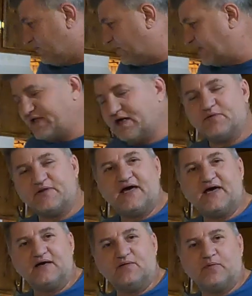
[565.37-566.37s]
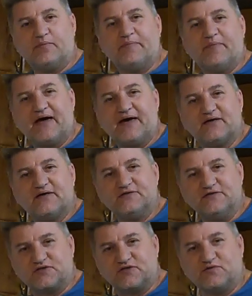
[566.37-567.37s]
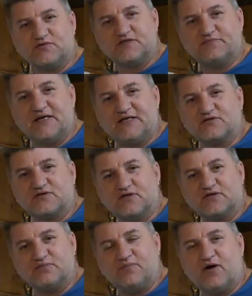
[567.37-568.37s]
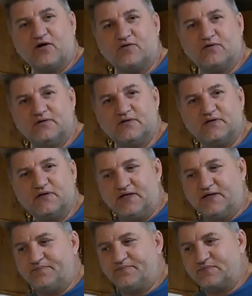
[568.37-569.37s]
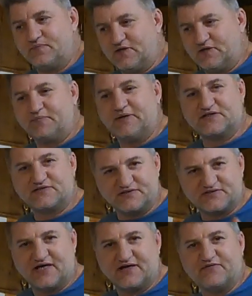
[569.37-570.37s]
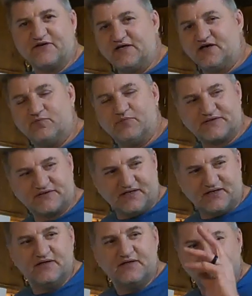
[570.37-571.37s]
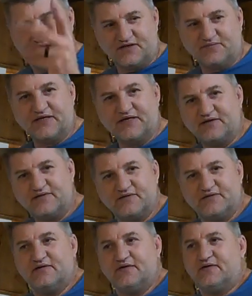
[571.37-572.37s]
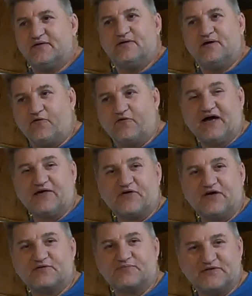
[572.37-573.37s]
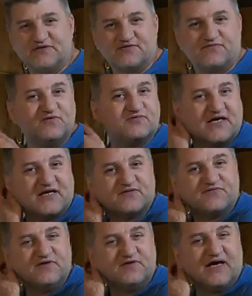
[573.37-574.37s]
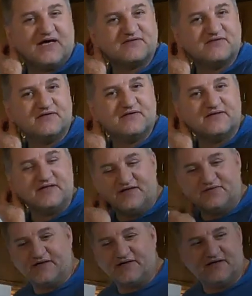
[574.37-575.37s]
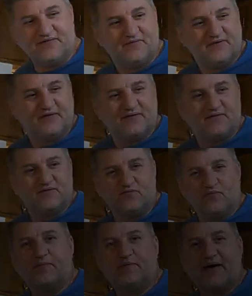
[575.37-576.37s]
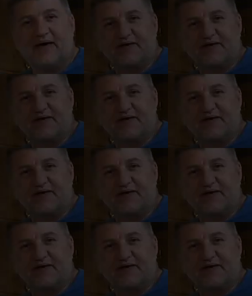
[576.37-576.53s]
we'll get done with that and we'll be back just as soon as these beans are cooked tomorrow. Uh, it'll be in the same video, but uh, it'll be overnight for us, but just a few seconds for you guys. Anyway, uh, we'll be